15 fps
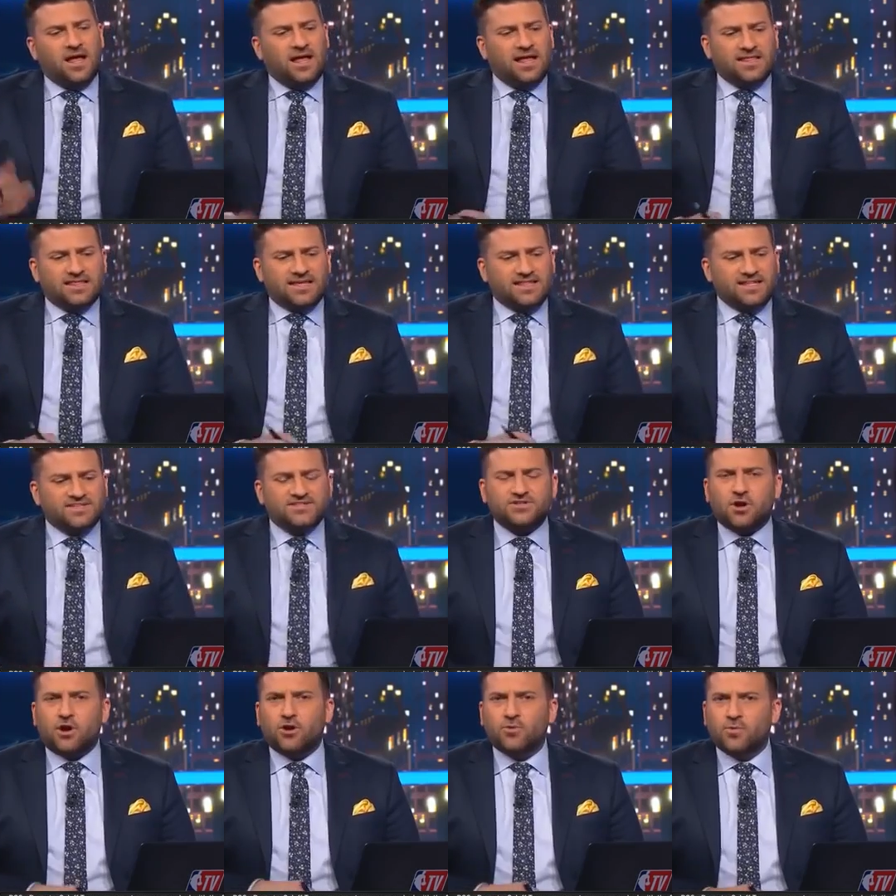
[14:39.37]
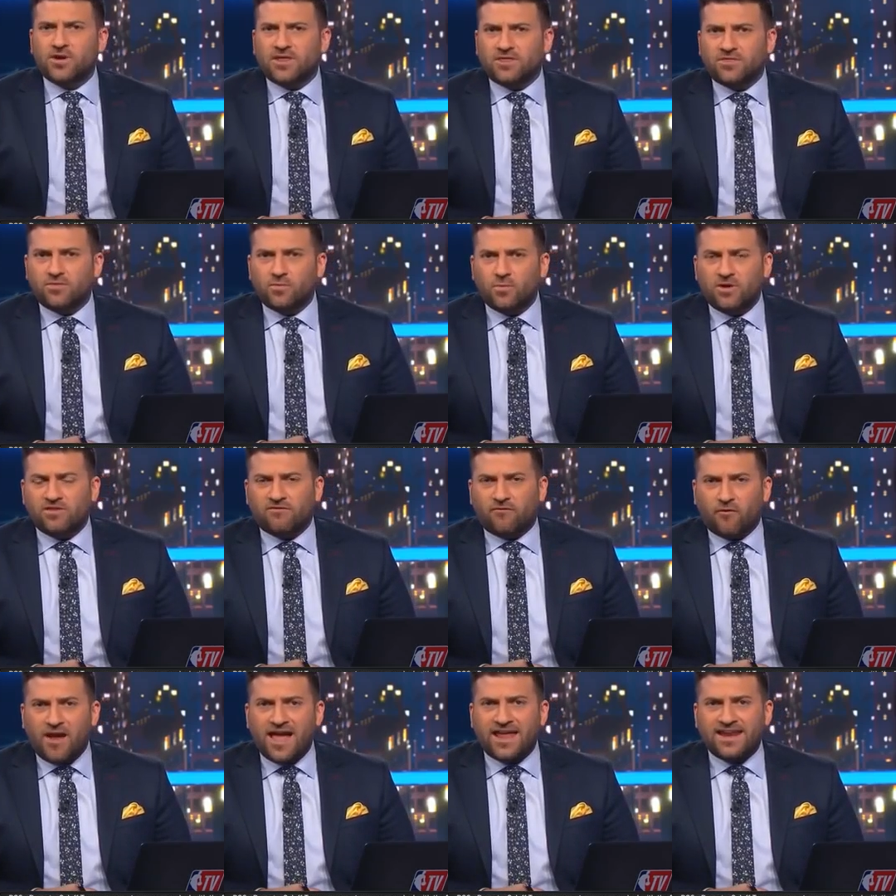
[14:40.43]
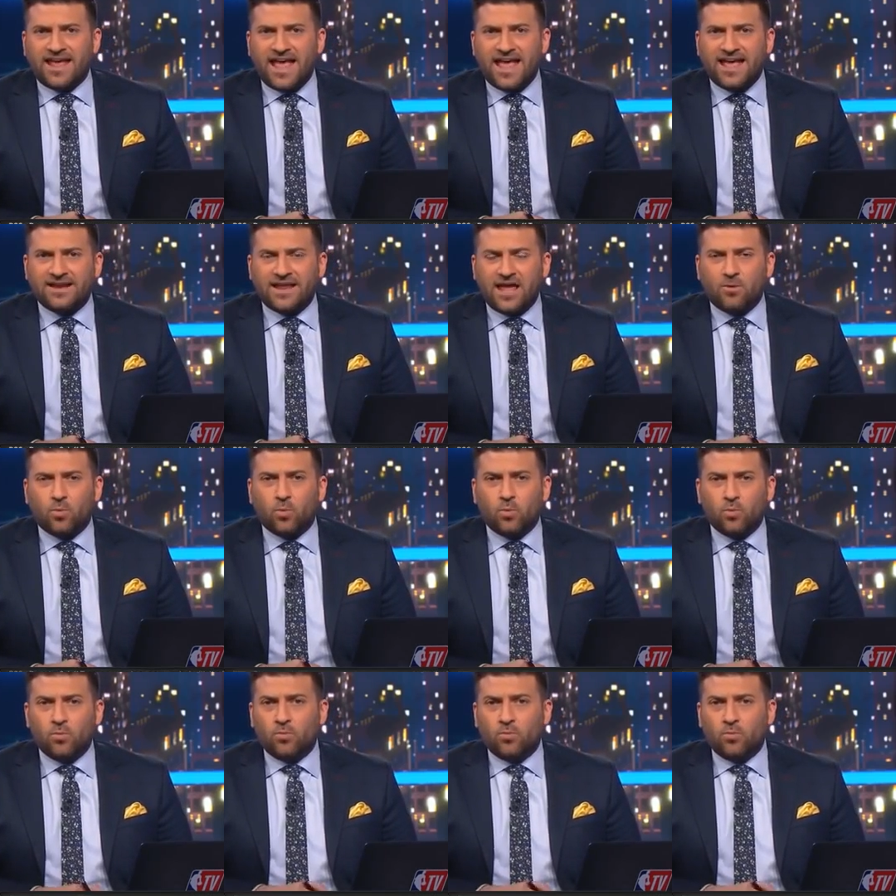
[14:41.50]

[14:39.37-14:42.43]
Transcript: let's start with Fred, and